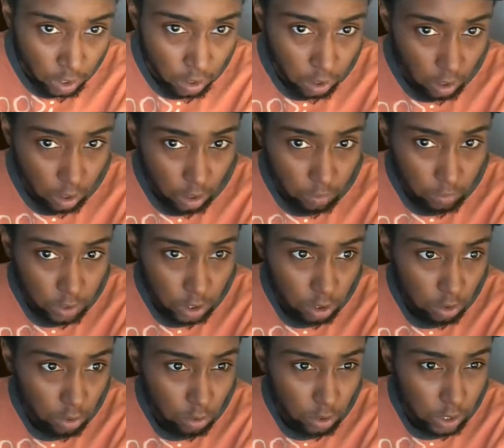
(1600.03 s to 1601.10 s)
Um,
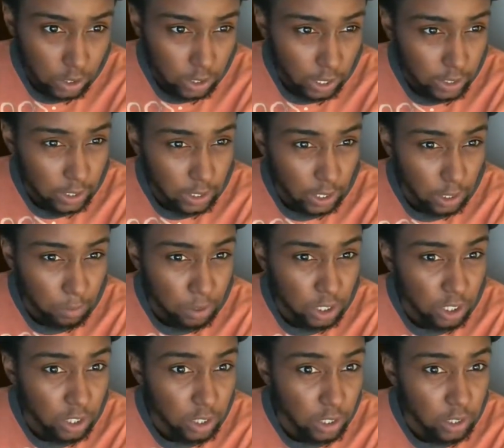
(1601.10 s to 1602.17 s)
so this they say
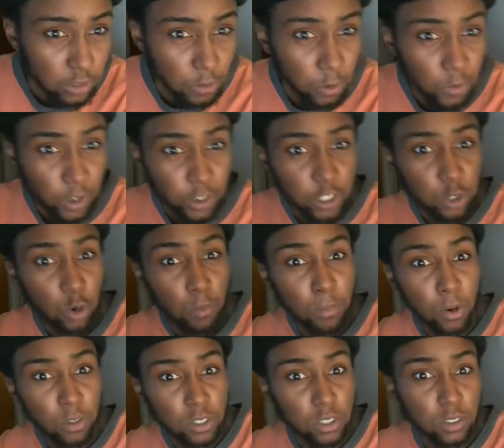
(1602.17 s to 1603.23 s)
particularly for very short
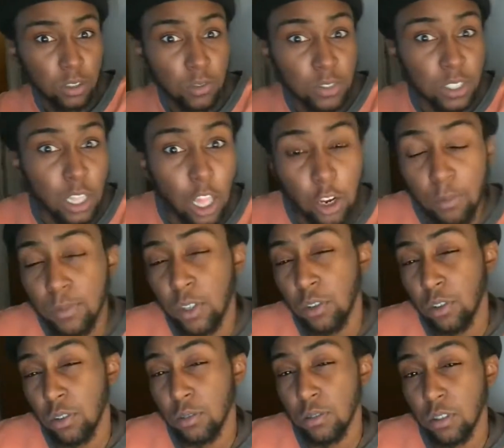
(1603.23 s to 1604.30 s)
bursts of slalom
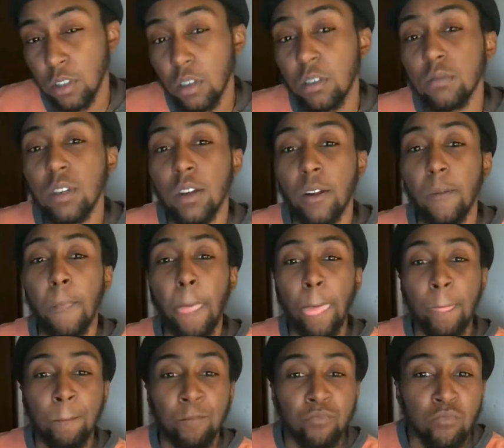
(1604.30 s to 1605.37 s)
turns. Okay.
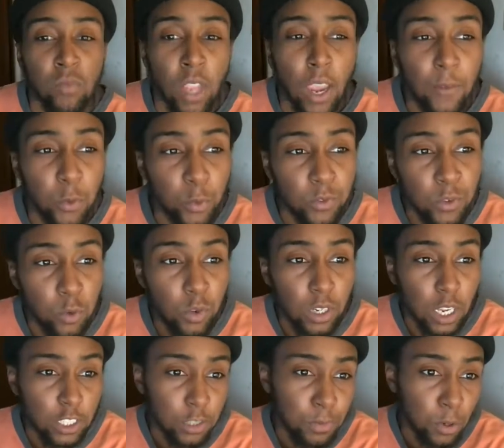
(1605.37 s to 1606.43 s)
After reviewing
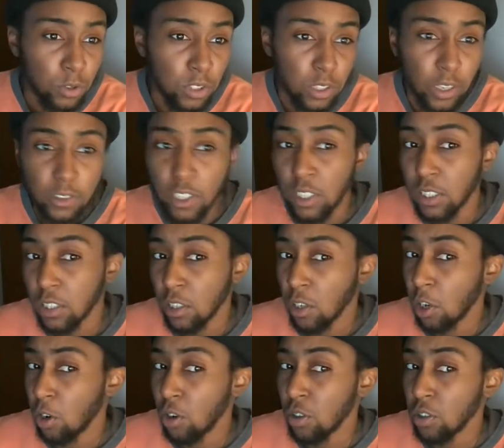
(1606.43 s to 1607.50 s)
lots of posts, here, I think it's a
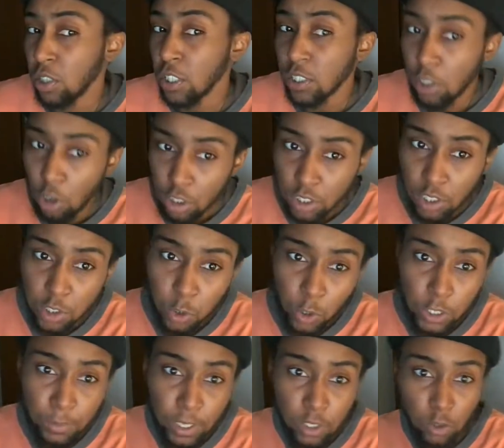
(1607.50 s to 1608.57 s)
large it's largely a
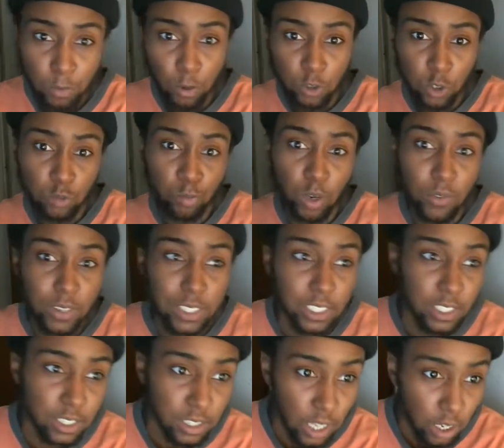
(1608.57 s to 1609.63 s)
choice based on personal preference
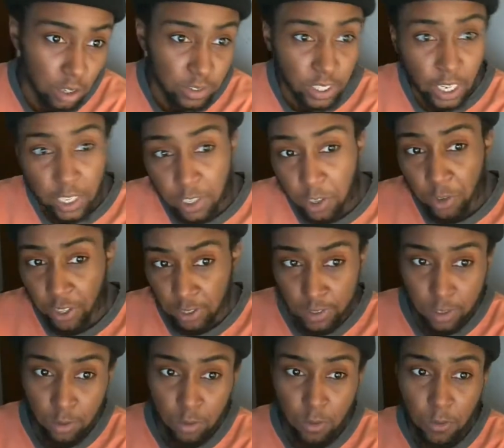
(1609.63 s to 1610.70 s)
and the style of skating you're
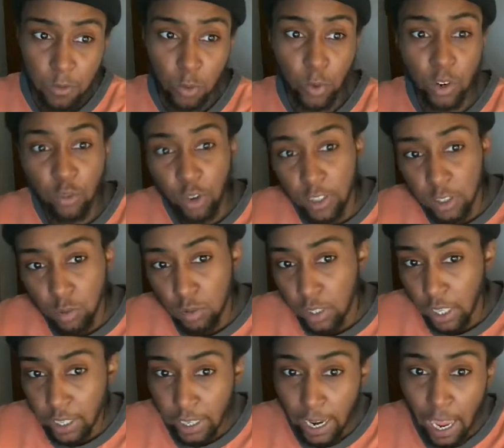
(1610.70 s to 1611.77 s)
into. For recreational
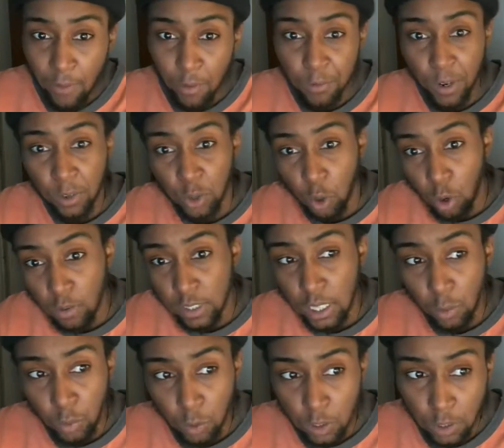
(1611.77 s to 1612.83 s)
skating, I haven't found the
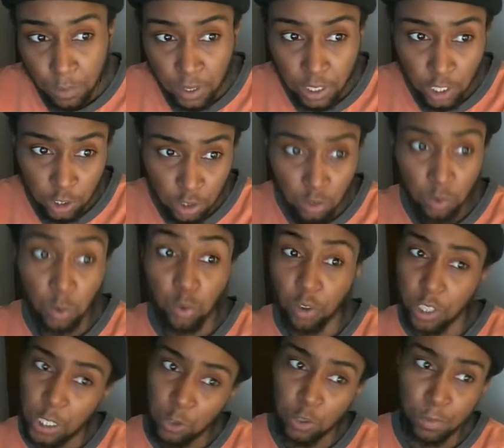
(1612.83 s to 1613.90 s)
offset wheels to be an issue nor a
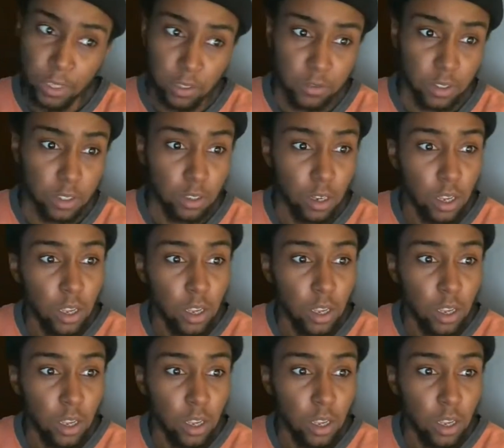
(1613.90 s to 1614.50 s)
huge benefit.